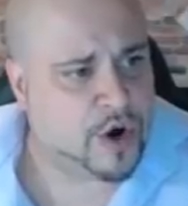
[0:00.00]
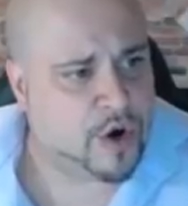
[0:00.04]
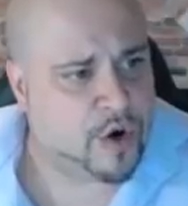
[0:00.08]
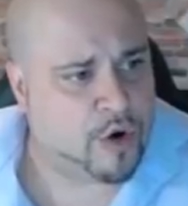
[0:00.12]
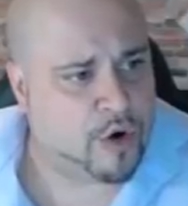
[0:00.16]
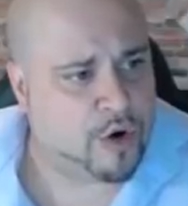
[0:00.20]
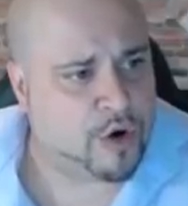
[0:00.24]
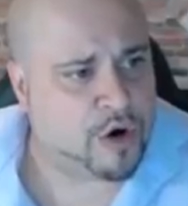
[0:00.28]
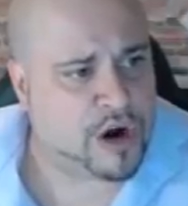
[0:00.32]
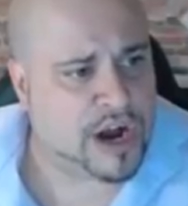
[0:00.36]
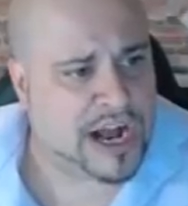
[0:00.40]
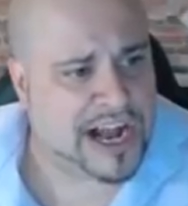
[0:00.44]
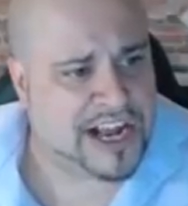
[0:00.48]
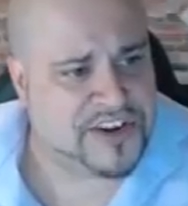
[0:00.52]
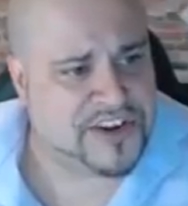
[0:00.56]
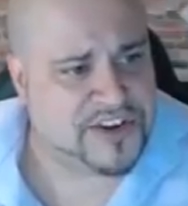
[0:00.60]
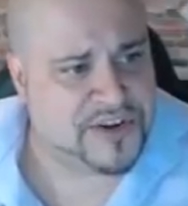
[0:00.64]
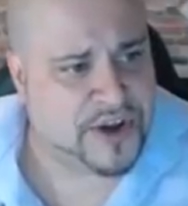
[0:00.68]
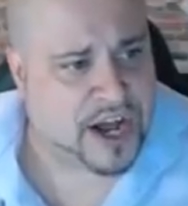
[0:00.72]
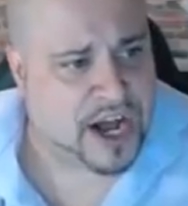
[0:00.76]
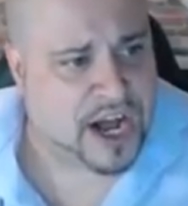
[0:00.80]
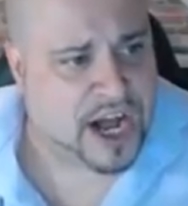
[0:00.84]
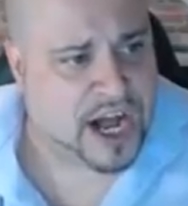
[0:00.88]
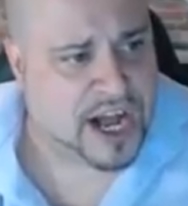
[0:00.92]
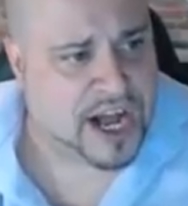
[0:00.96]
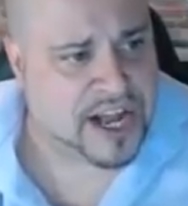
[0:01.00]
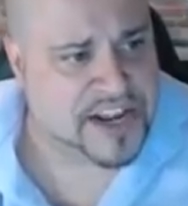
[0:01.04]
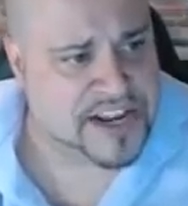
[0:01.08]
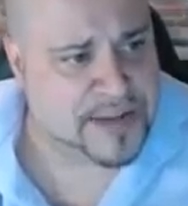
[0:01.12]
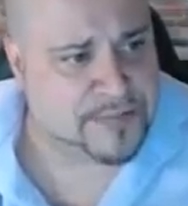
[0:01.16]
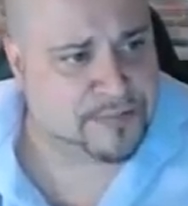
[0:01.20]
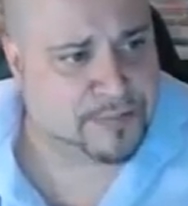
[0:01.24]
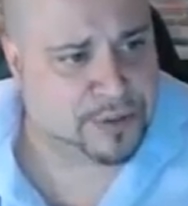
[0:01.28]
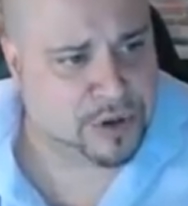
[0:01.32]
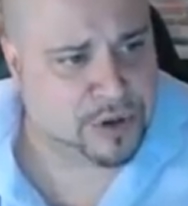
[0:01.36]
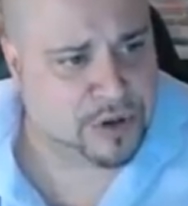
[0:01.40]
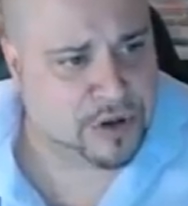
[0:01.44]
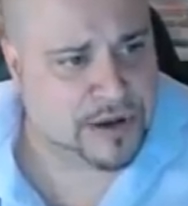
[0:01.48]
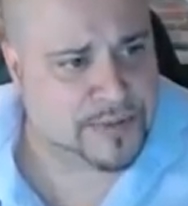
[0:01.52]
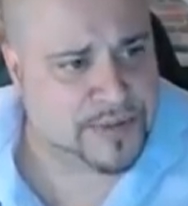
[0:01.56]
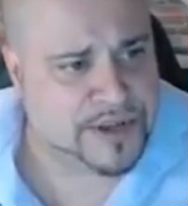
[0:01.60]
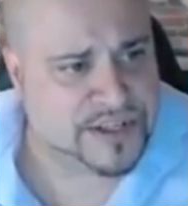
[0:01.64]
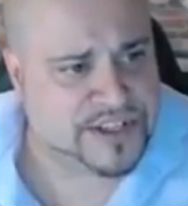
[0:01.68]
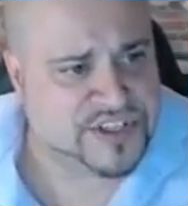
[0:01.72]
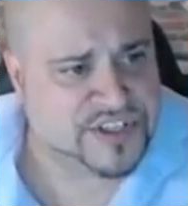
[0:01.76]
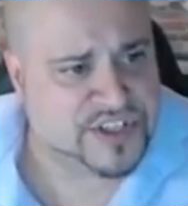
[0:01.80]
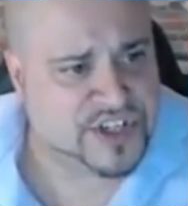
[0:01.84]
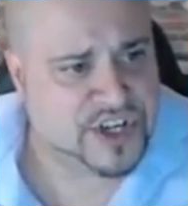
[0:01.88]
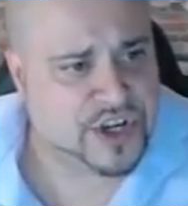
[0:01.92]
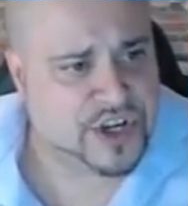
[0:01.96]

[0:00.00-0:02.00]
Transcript: or unemployment.